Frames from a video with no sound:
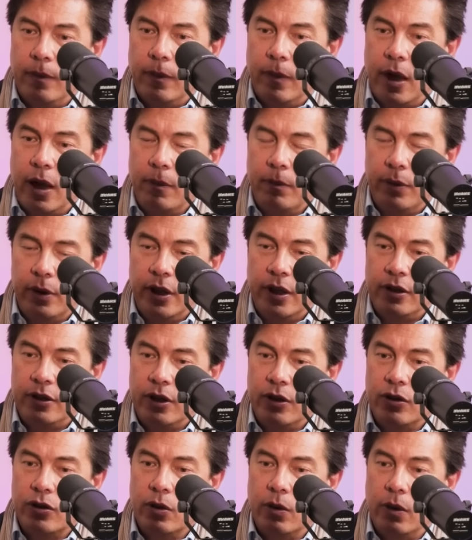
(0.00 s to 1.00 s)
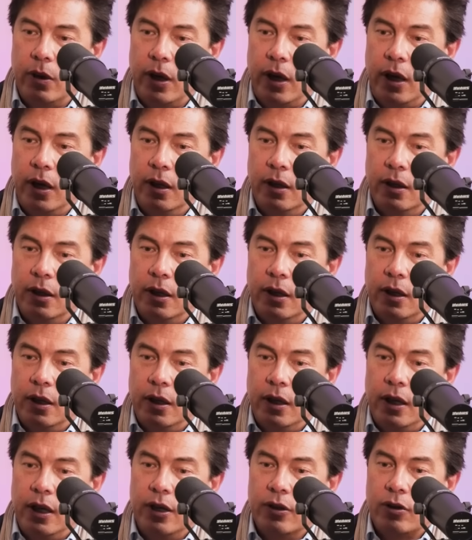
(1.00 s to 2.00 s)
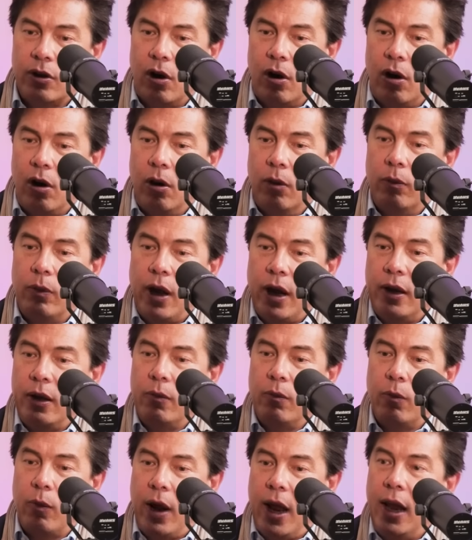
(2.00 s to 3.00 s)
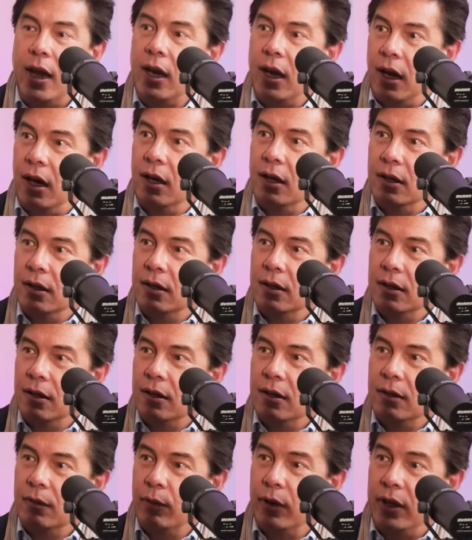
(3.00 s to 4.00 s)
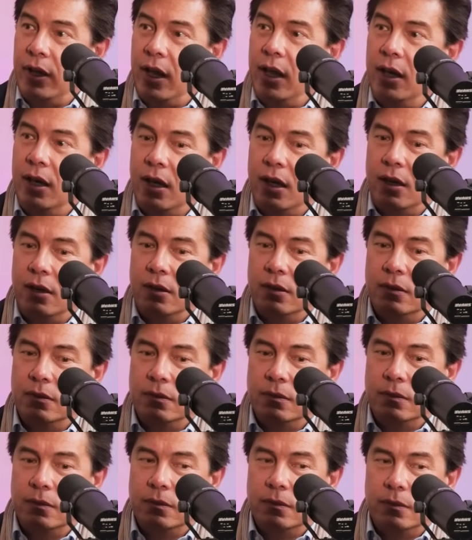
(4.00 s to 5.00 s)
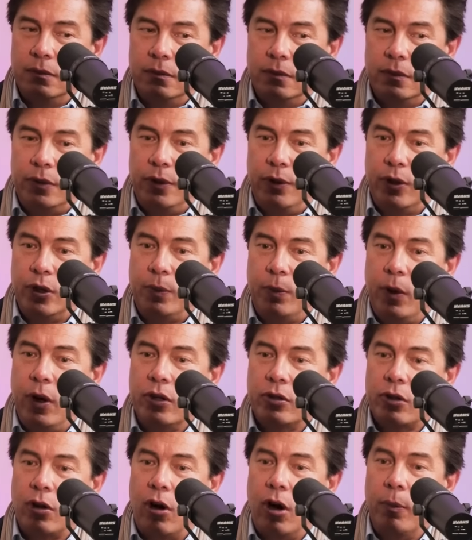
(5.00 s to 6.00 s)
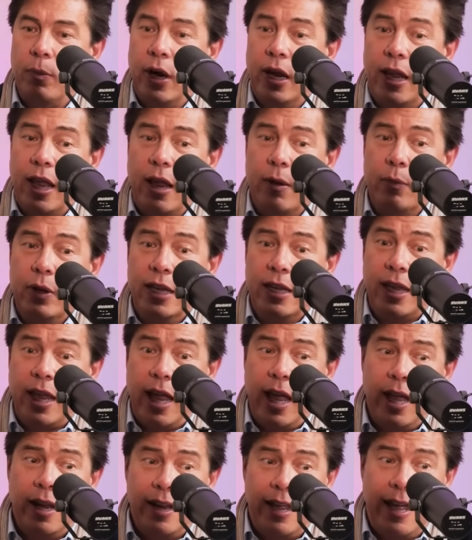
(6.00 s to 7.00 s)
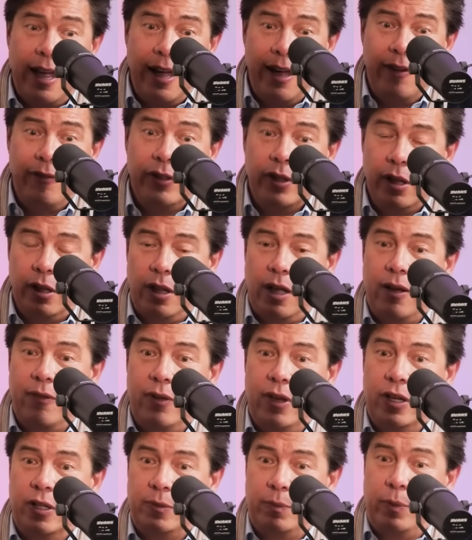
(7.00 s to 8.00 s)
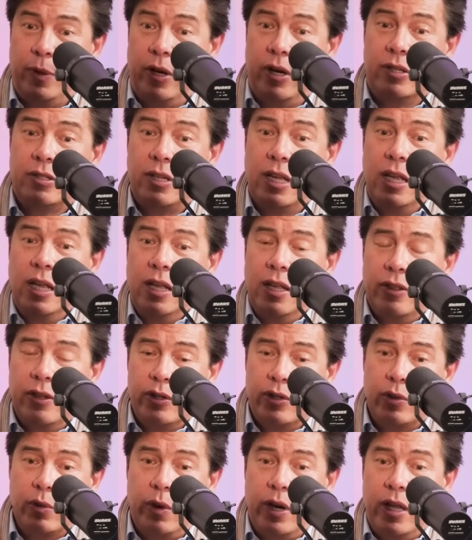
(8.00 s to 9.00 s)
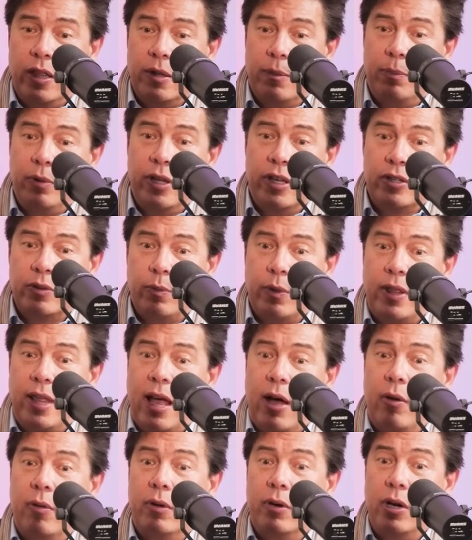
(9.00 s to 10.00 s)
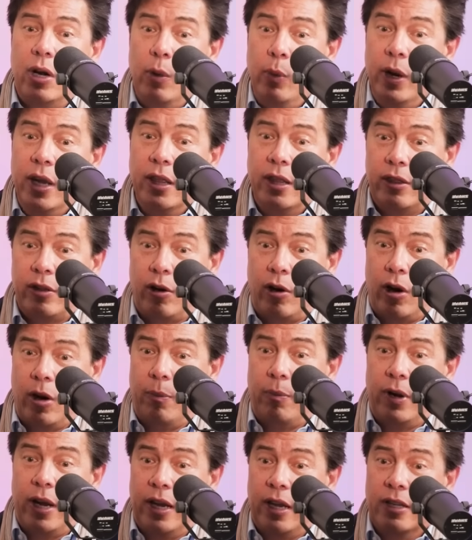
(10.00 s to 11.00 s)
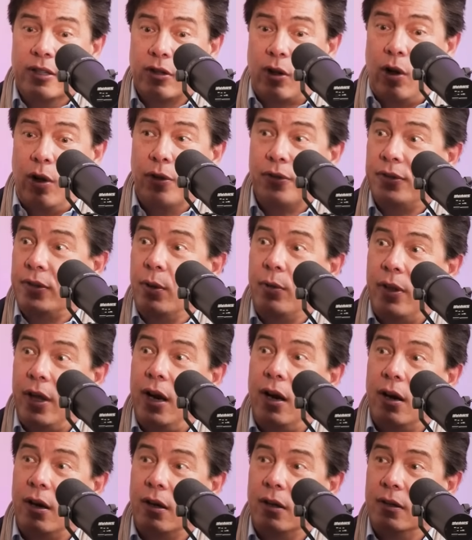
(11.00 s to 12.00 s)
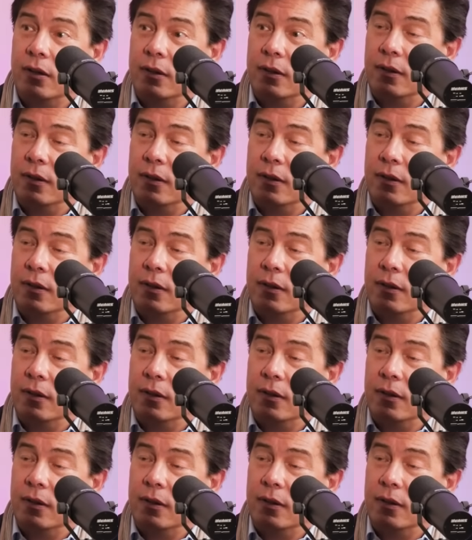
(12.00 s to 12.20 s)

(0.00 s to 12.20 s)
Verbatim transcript: and bliss and joy is already waiting within it to experience the heartbreak. And we can't have the love and experience the joy and the bliss without knowing that the heartbreak is also there.